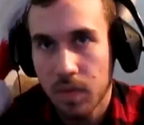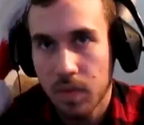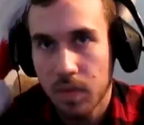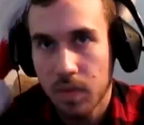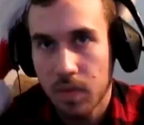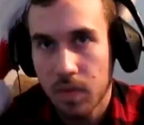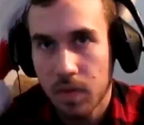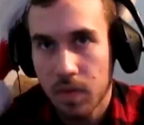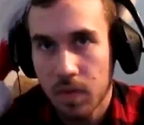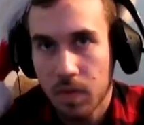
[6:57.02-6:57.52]

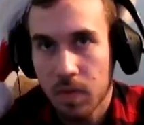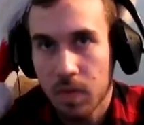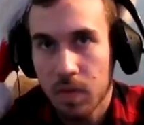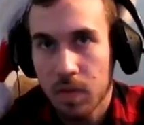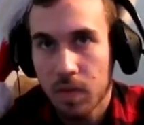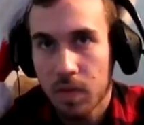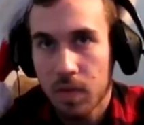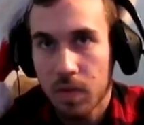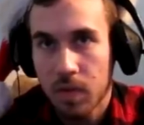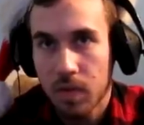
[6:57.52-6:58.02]
where
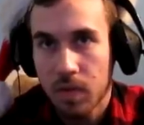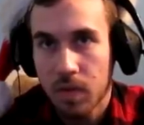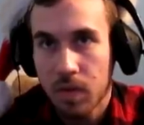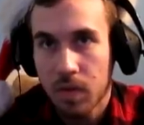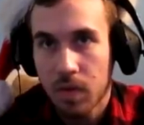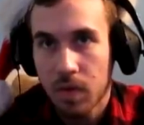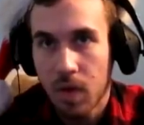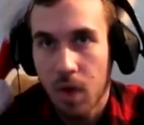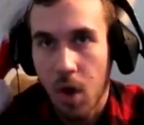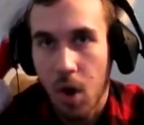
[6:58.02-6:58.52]
are they?
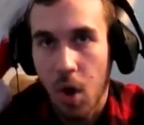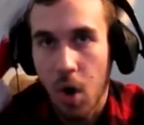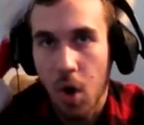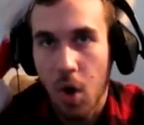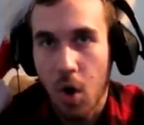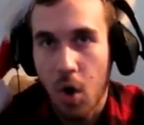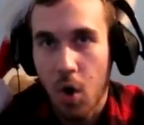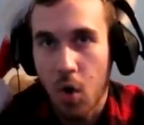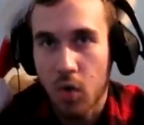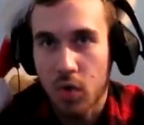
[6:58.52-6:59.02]

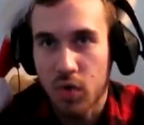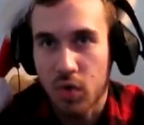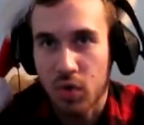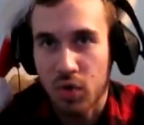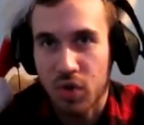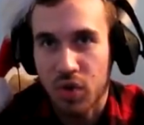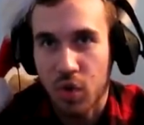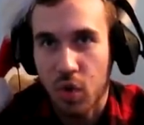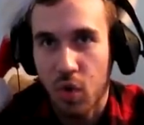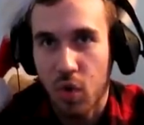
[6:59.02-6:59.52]
Oh,
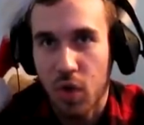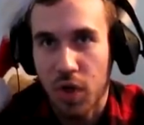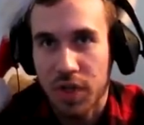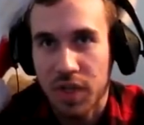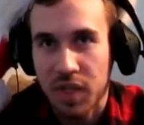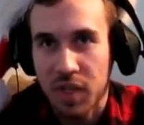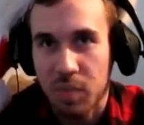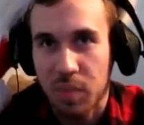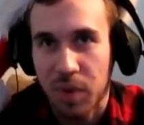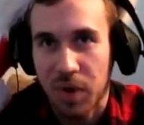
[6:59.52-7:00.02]
you're so
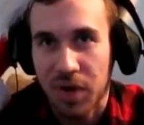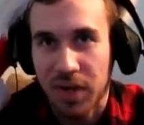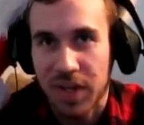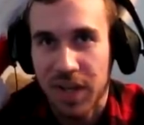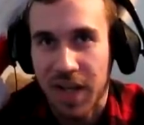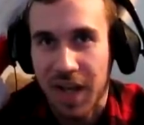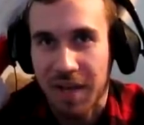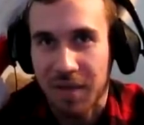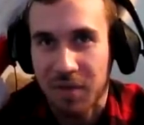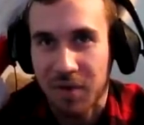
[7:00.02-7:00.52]
lucky,
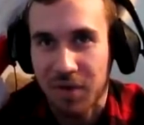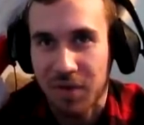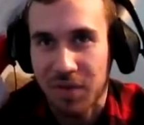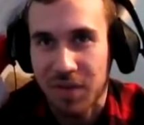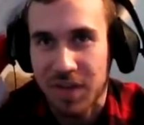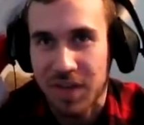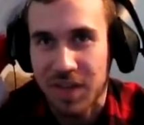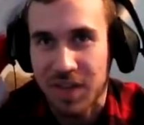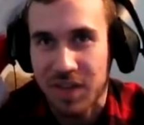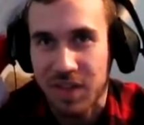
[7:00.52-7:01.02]
buddy. I could
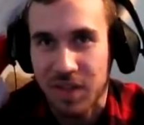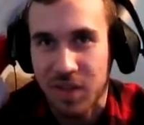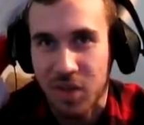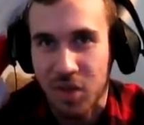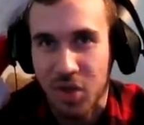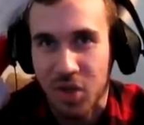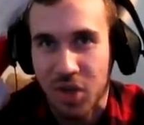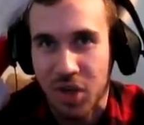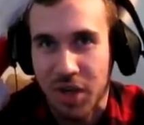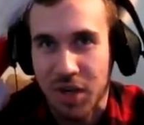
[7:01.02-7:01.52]
have easily
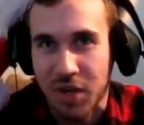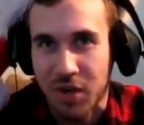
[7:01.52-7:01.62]
just